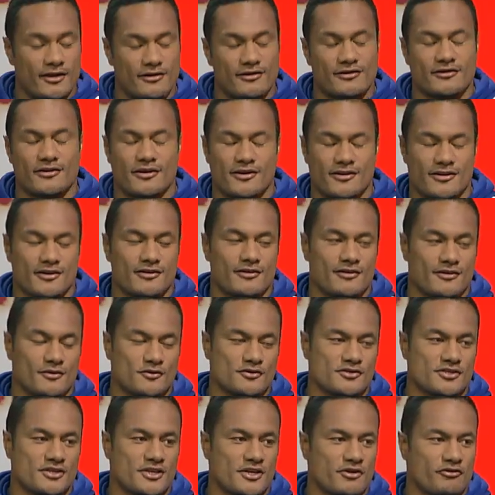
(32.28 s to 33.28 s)
an idea that there
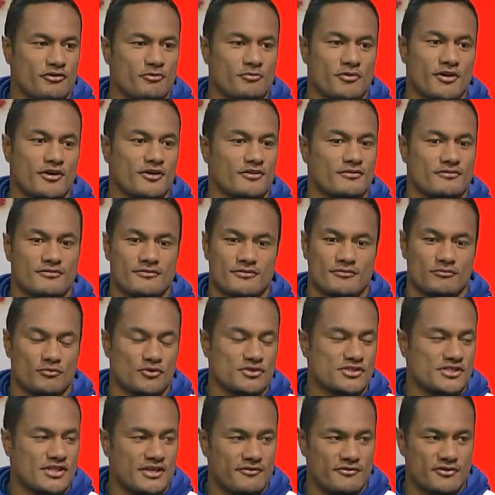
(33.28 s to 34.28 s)
was a hearing, but
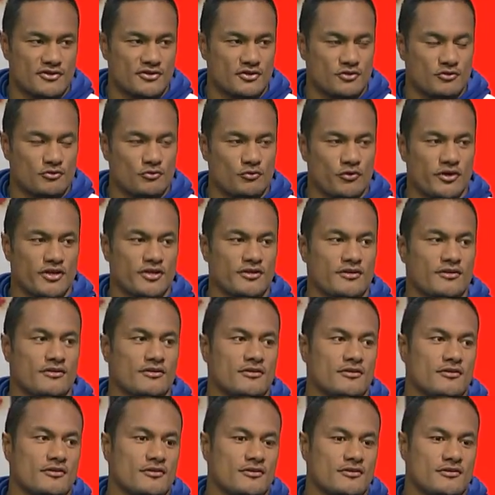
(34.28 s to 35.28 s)
was never told when.
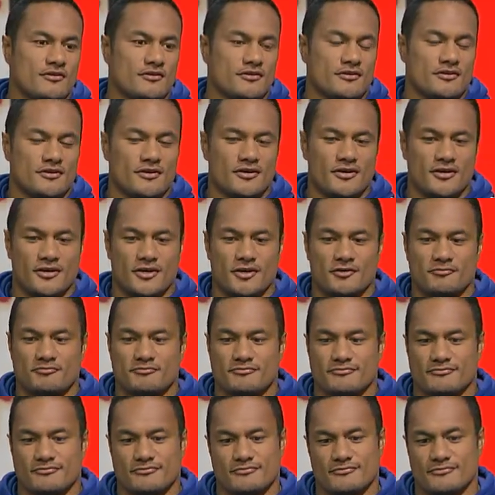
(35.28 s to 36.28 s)
And
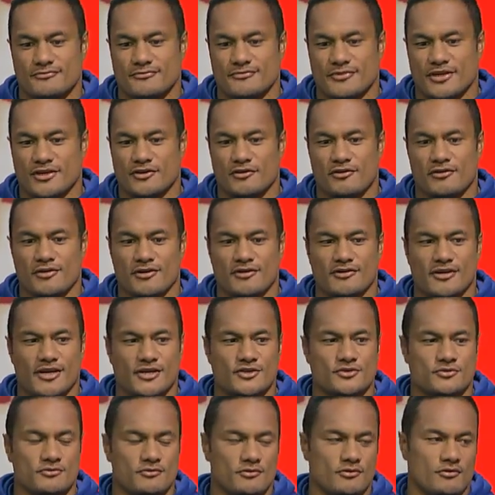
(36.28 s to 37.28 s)
you think
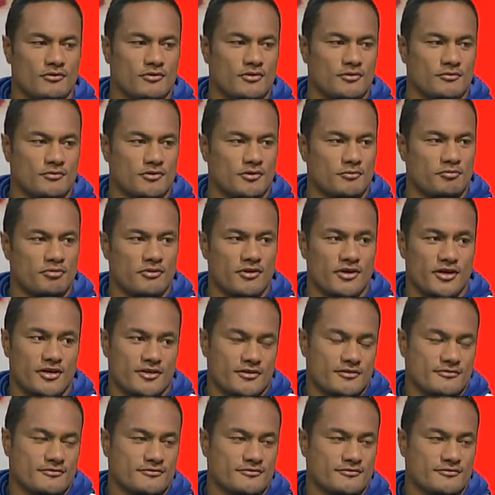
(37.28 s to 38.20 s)
natural law would apply?